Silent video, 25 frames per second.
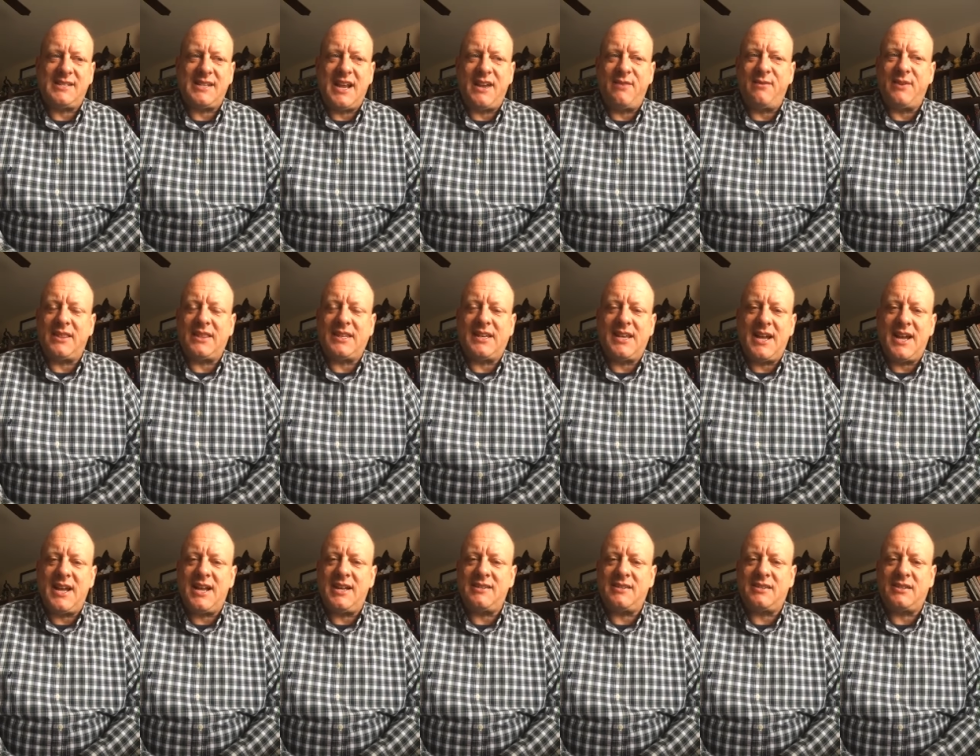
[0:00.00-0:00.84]
and with
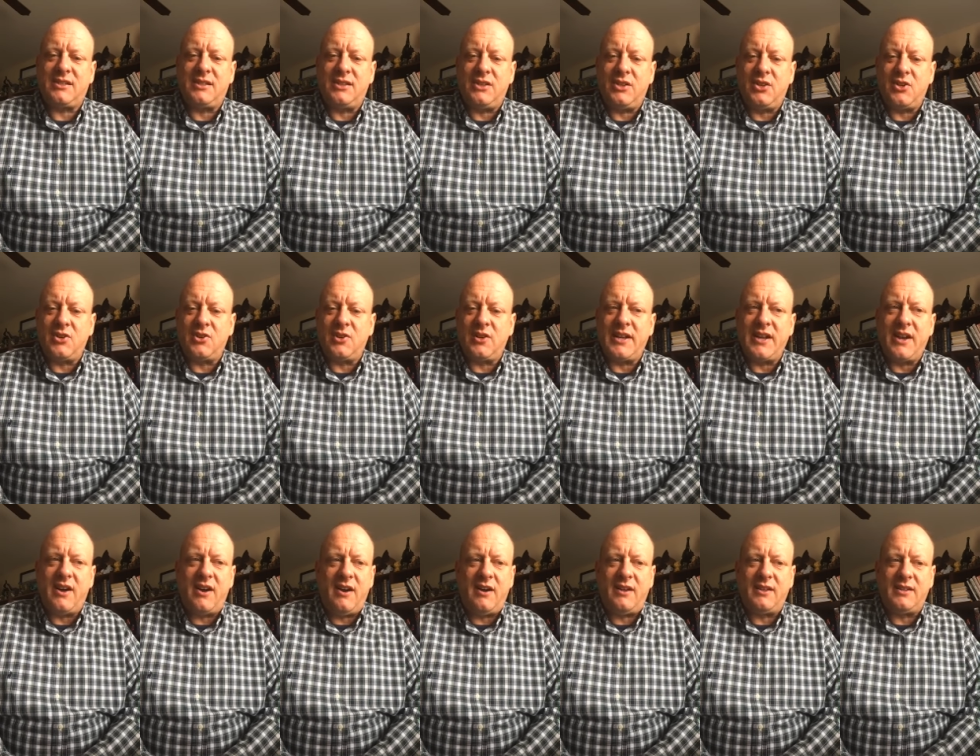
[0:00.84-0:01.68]
God's glory
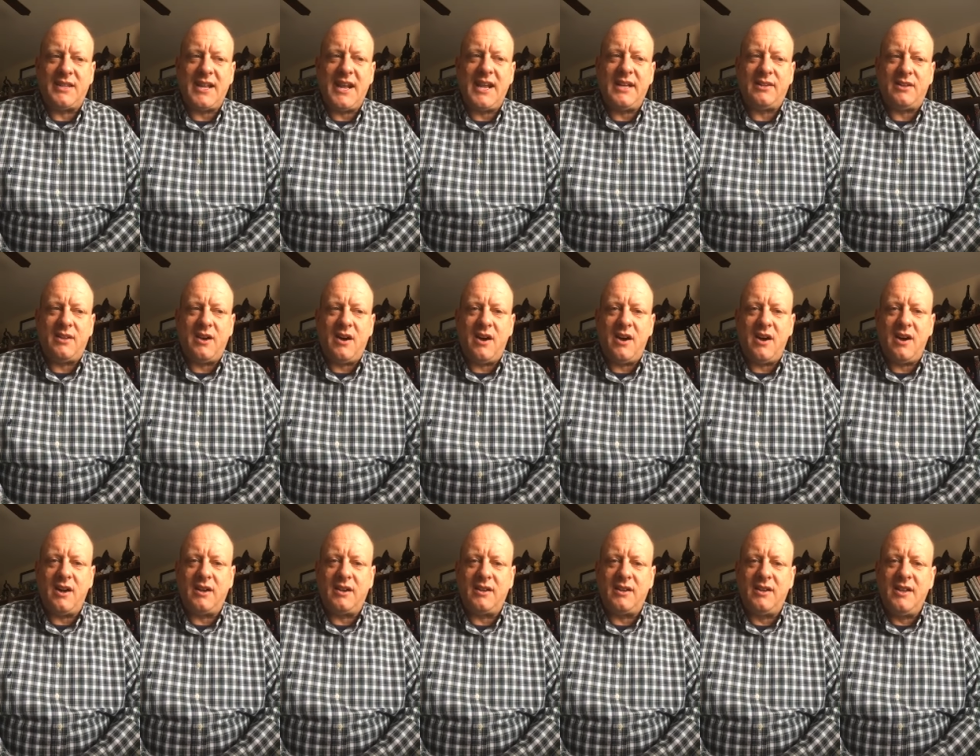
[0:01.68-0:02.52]
all day
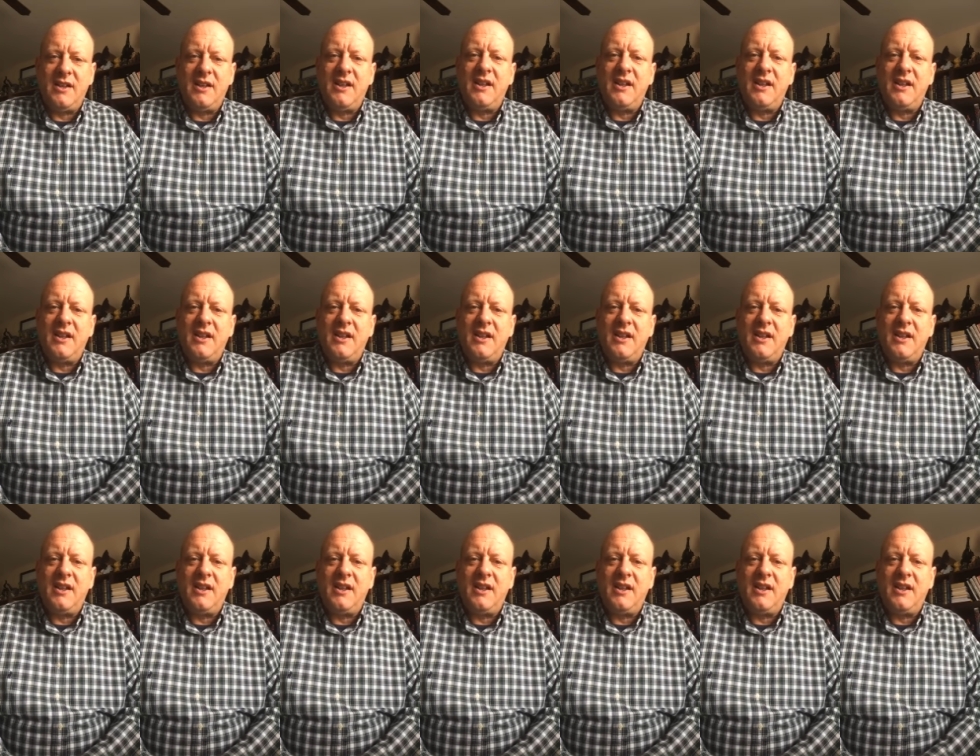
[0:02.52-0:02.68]
long.